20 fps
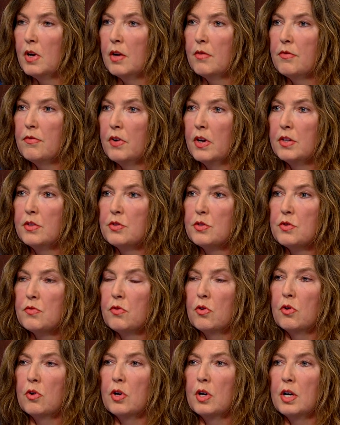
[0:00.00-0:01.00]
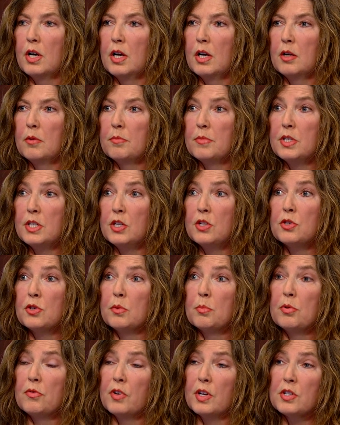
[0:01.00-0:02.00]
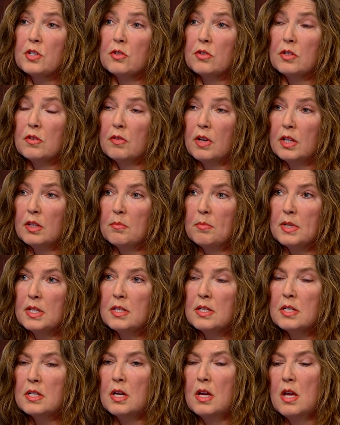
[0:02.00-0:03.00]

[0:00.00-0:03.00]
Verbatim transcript: of funds for um, teacher professional development.